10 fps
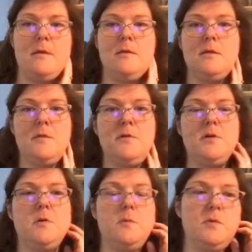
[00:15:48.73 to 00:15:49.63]
That way
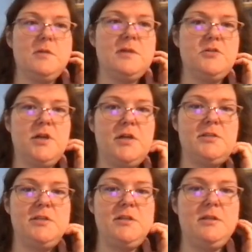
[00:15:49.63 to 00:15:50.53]
no one will like try
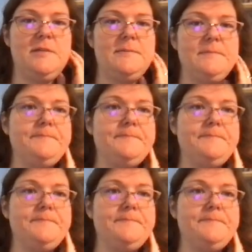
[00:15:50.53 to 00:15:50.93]
to steal it.